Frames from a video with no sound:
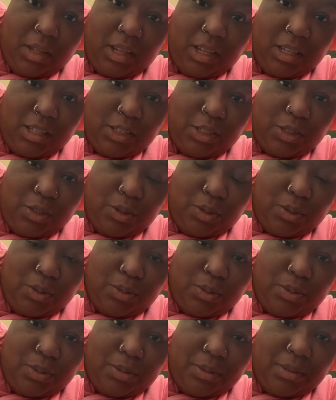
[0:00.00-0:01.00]
it
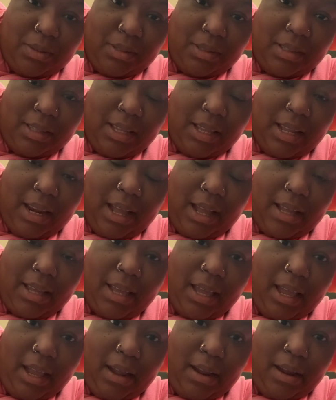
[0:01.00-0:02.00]
show that I
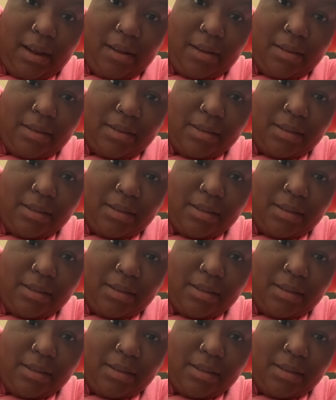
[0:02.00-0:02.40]
care.